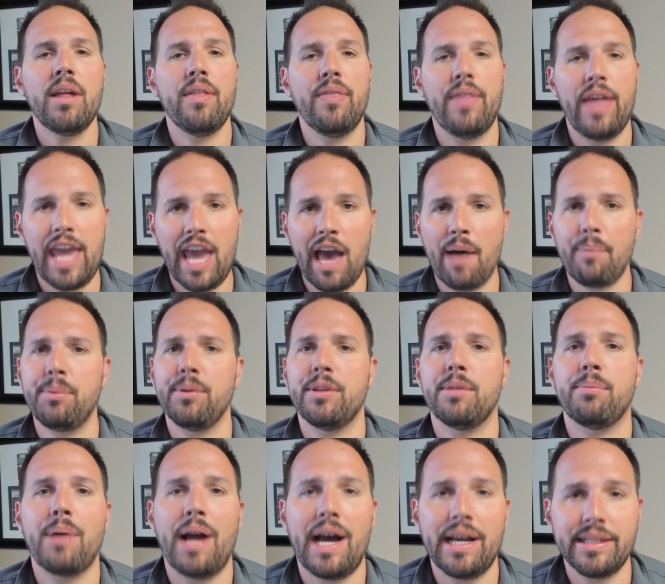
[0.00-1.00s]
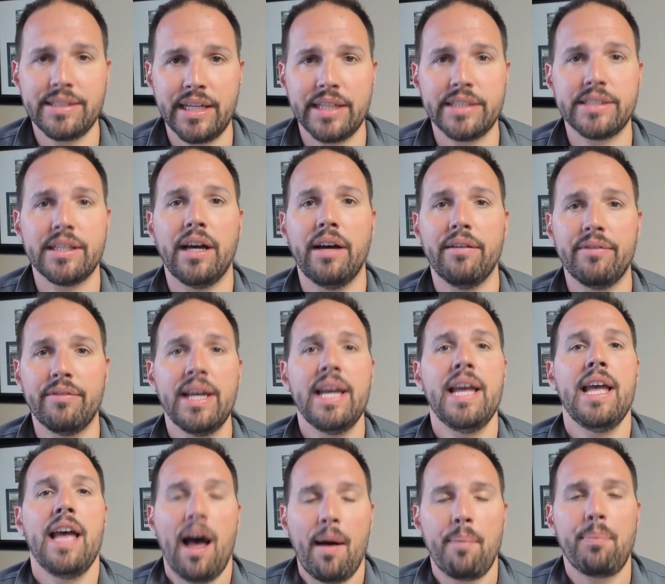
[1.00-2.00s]
They help you with the process of
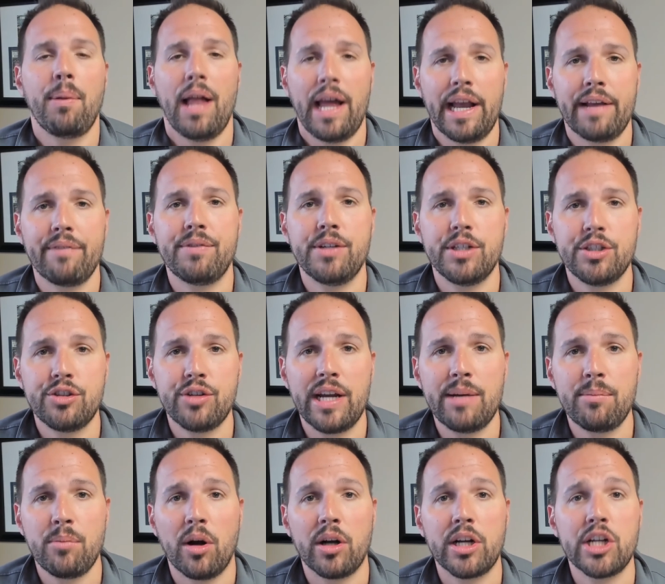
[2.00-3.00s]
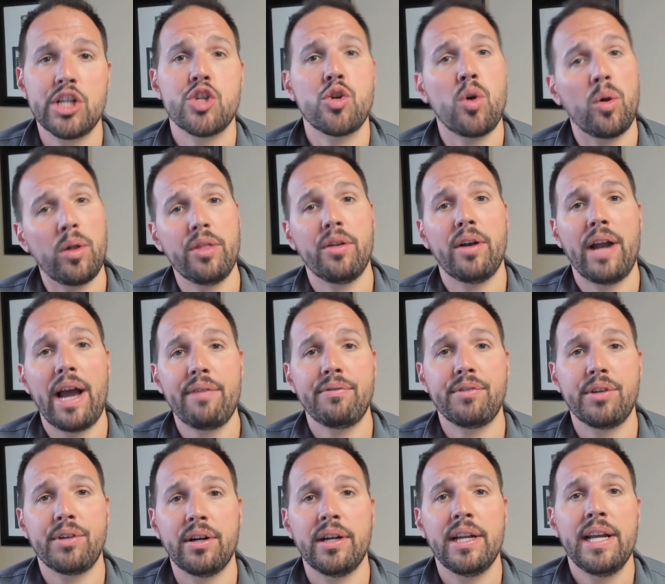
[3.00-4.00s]
applying for your trademark, and shortly
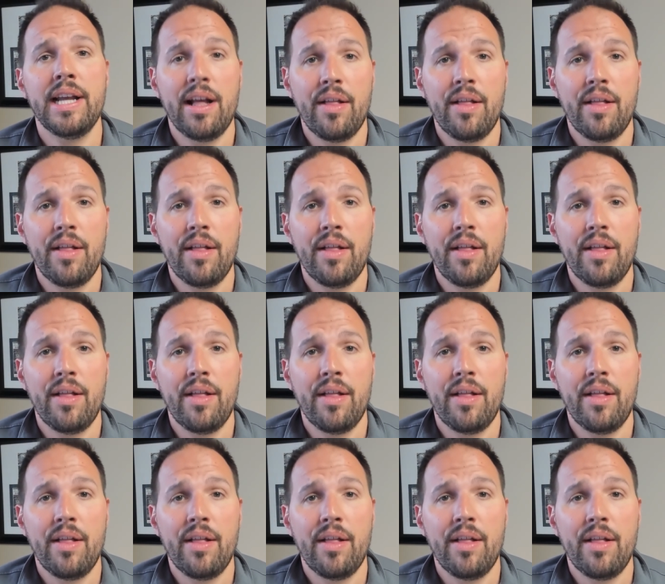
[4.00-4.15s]
thereafter,